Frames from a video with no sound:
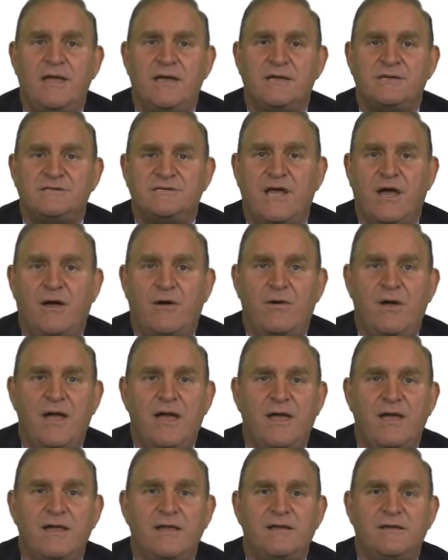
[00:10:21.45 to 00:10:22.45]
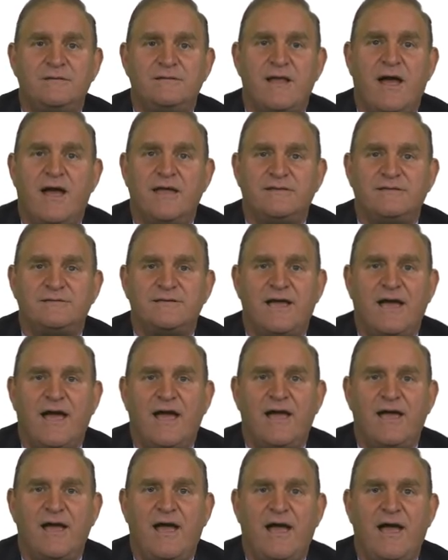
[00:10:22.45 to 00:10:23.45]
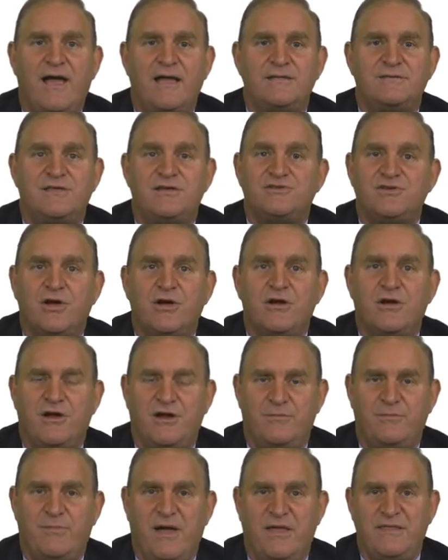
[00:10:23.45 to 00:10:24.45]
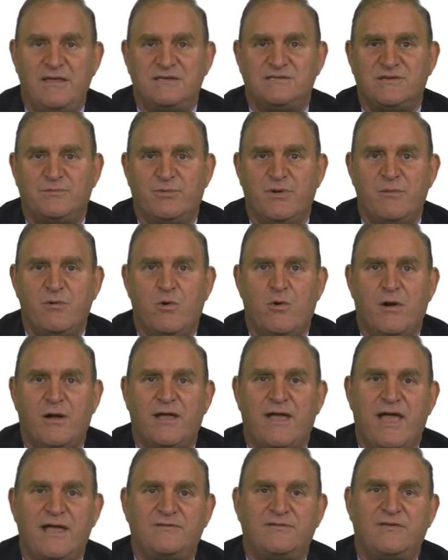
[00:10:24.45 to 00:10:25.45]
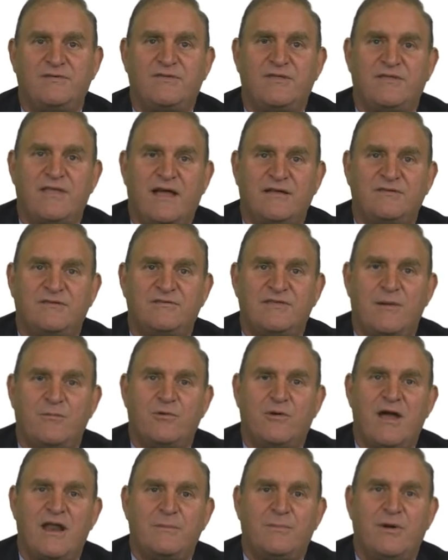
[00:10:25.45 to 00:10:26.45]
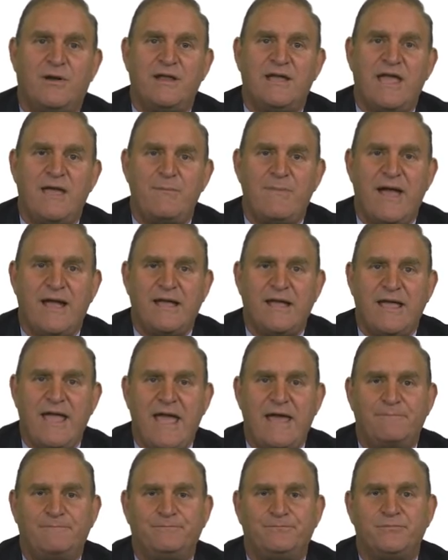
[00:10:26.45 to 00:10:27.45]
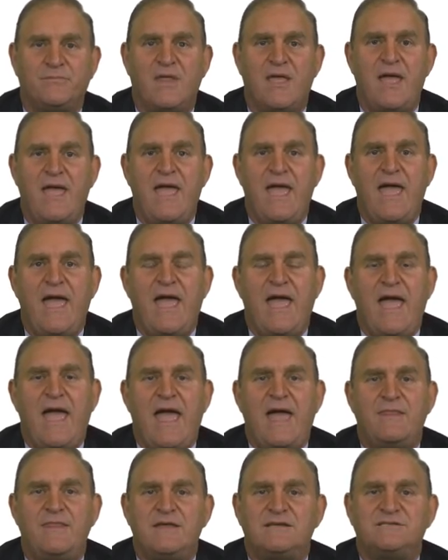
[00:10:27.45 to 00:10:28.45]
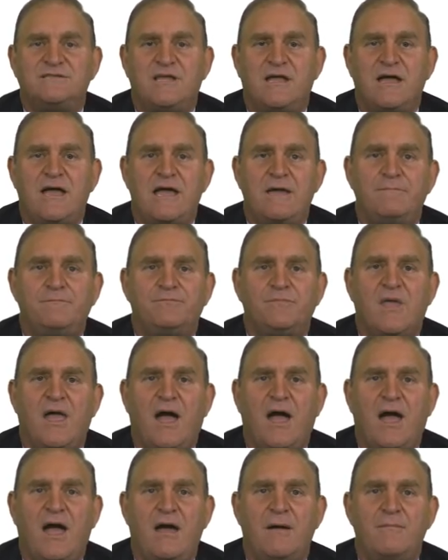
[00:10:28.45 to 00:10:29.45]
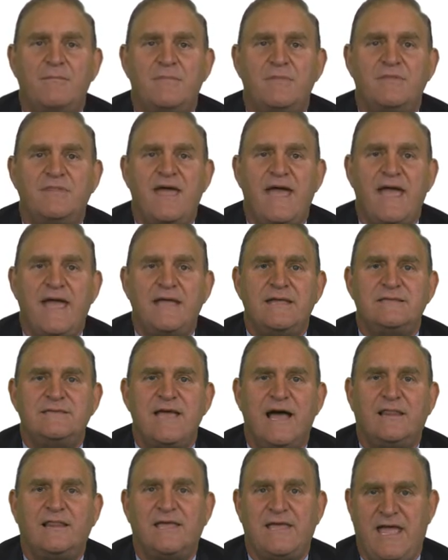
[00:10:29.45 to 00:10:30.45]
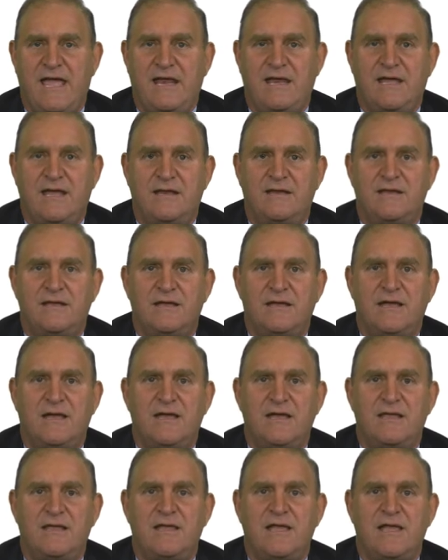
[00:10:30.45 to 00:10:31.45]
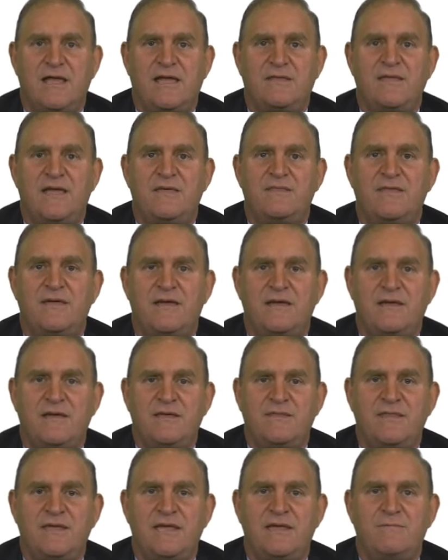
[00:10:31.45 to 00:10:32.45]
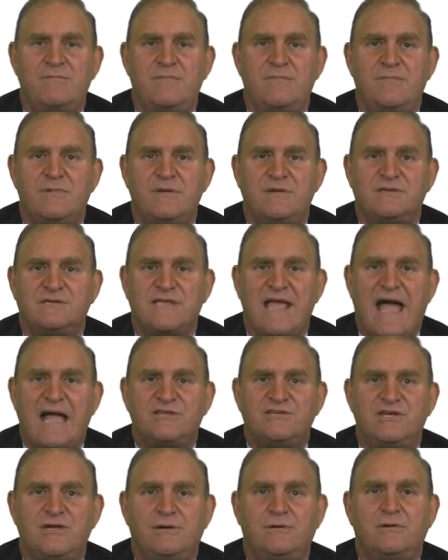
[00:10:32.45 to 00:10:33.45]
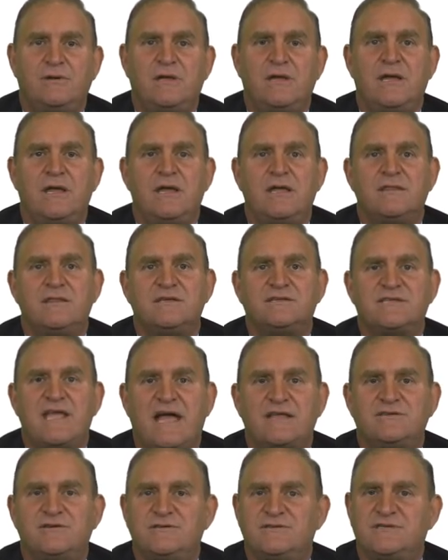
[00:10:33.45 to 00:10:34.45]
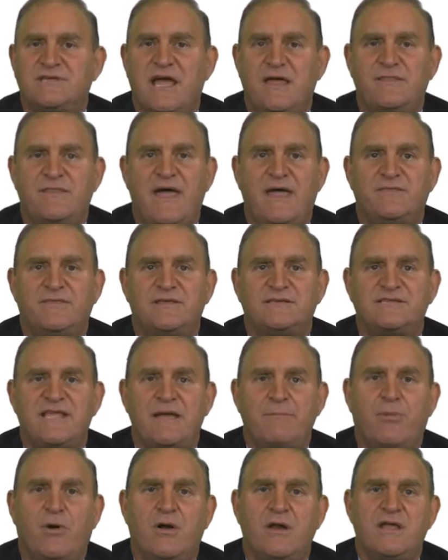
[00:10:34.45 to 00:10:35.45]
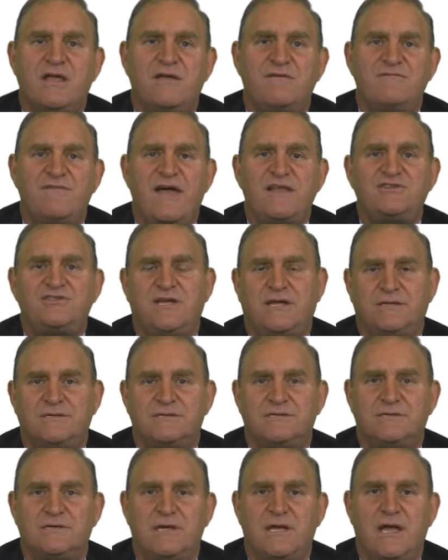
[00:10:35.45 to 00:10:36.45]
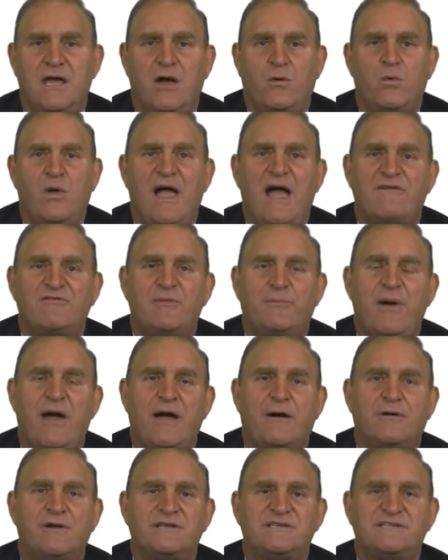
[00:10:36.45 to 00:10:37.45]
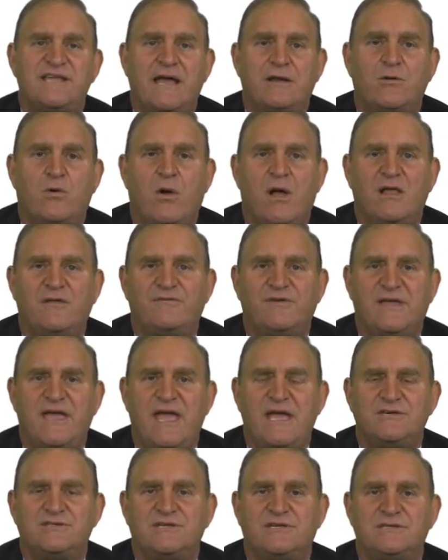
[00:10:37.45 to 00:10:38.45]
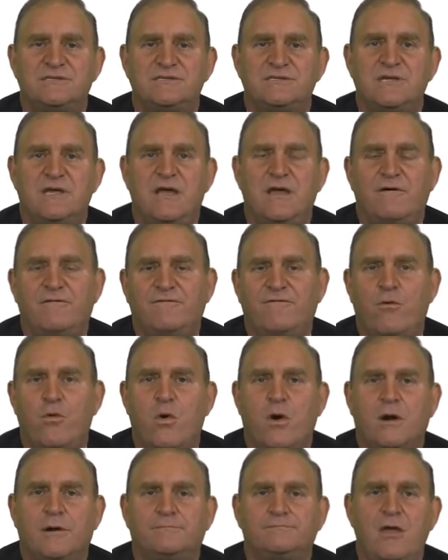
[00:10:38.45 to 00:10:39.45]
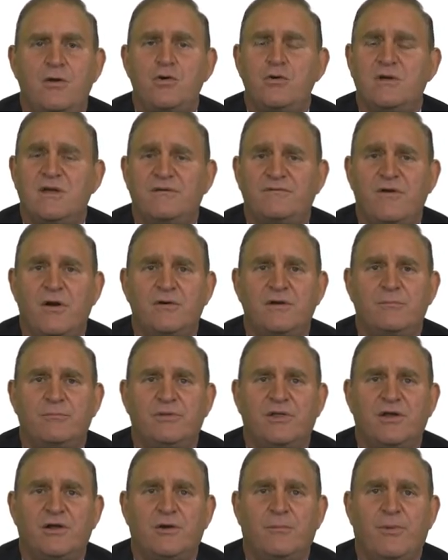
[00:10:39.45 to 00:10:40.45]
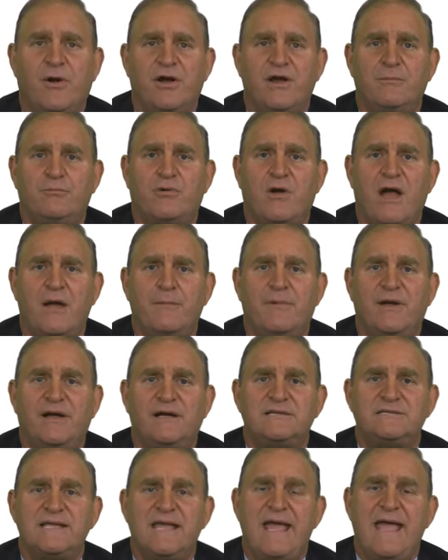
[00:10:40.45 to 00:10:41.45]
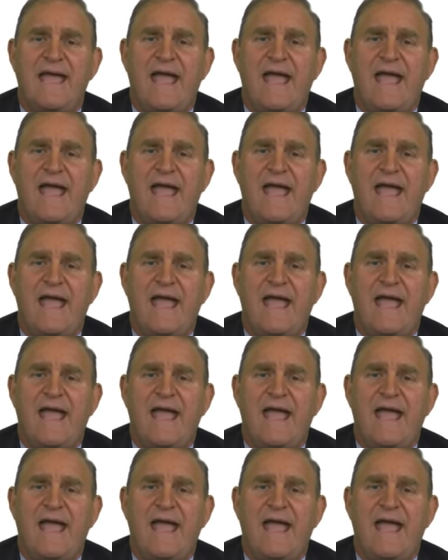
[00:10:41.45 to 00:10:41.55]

So, not uh, uh, deterred by these Supreme Court cases, the Texas Democratic Party came back again. And this time um, they delegated uh, in, in, the, in the statute, the statute said that the state party conventions will have the power to set qualifications who can vote in political party primaries.